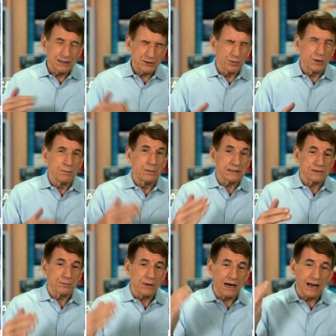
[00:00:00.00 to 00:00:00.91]
this one
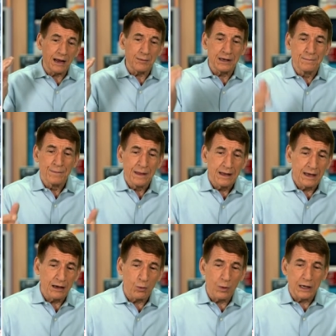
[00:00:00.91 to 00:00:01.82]
missed Miami,
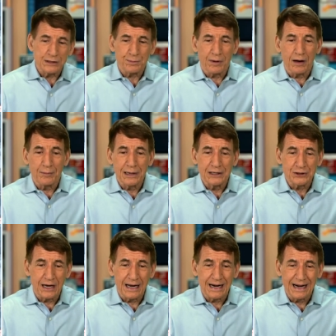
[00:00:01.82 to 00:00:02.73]
hit West Palm
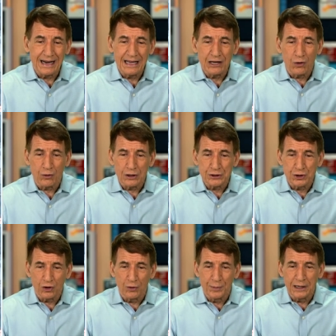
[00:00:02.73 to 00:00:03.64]
Beach and Lake
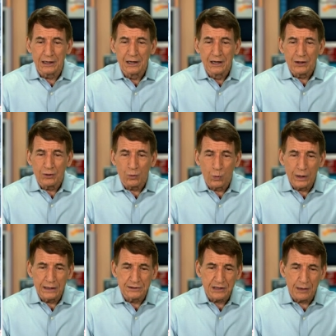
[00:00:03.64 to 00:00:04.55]
Okeechobee. The
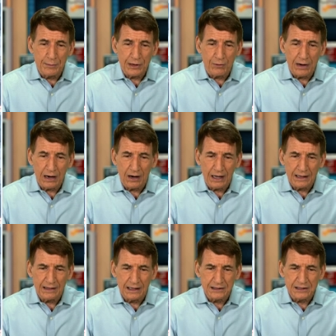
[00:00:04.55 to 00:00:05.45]
winds coming around
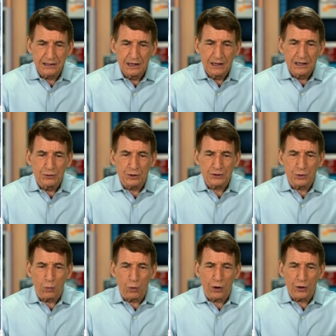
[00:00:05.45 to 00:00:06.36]
like this took
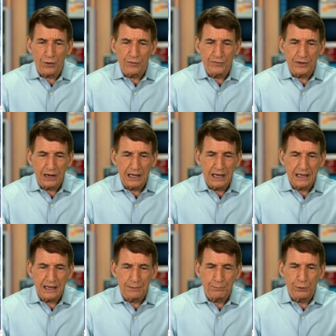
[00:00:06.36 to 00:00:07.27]
the water of the
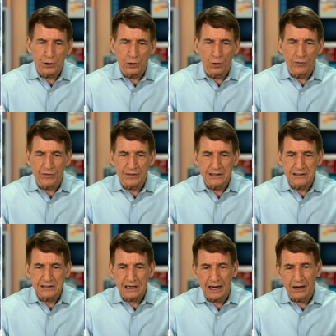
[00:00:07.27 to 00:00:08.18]
lake and put it over
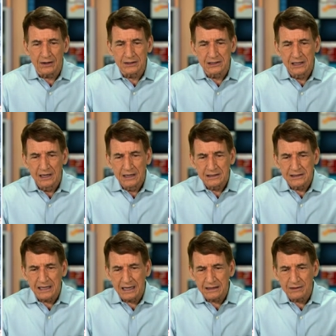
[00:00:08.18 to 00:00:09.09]
these towns
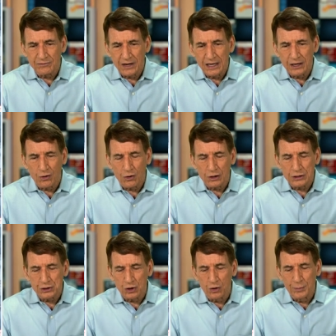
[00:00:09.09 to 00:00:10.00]
south of Lake
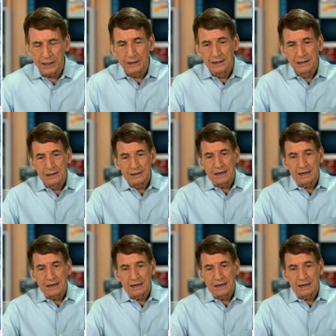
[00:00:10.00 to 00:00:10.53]
Okeechobee